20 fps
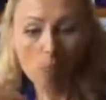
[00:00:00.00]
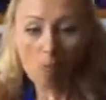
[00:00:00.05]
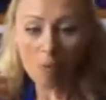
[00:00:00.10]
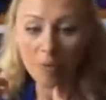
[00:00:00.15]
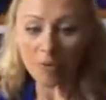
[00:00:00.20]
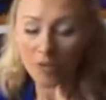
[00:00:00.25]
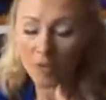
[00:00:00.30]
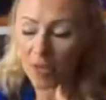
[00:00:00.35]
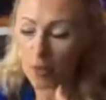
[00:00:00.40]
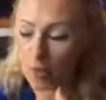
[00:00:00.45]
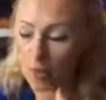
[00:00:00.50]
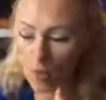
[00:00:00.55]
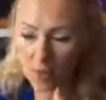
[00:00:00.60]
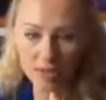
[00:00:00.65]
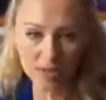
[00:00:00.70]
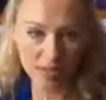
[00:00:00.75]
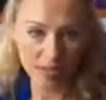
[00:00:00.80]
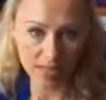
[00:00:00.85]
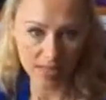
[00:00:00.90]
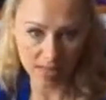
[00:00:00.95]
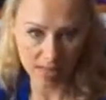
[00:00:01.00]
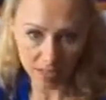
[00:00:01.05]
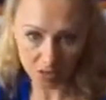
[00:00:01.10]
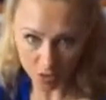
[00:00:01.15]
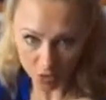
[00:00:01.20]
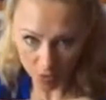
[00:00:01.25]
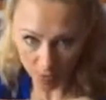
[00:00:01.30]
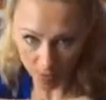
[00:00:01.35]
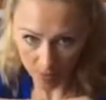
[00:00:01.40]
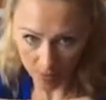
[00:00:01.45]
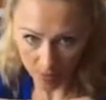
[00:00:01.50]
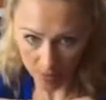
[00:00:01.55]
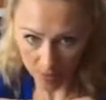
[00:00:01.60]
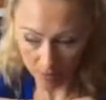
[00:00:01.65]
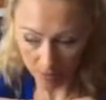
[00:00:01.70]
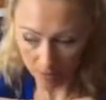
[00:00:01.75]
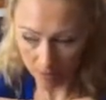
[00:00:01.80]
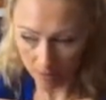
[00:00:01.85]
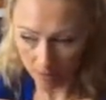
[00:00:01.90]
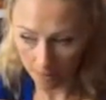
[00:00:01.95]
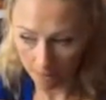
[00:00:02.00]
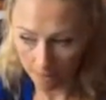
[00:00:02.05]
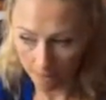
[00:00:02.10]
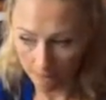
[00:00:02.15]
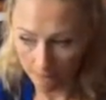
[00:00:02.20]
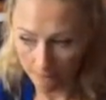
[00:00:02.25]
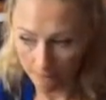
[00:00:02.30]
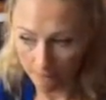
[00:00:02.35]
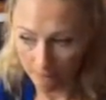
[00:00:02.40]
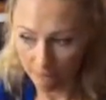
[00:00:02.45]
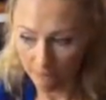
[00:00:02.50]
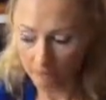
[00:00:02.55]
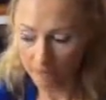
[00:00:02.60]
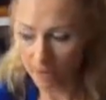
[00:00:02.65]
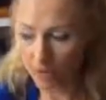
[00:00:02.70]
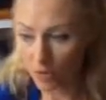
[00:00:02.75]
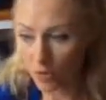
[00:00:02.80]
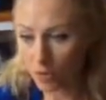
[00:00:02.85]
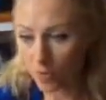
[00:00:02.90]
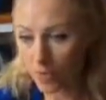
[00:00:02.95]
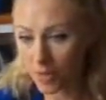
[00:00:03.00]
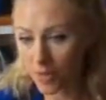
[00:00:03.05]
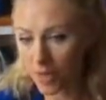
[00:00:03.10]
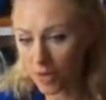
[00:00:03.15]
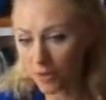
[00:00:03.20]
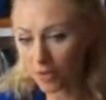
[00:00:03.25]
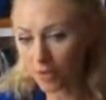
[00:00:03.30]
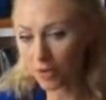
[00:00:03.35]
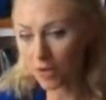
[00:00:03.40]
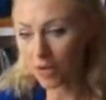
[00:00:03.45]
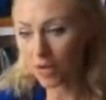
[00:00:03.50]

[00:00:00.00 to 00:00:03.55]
But then what's the initial behavior? The initial behavior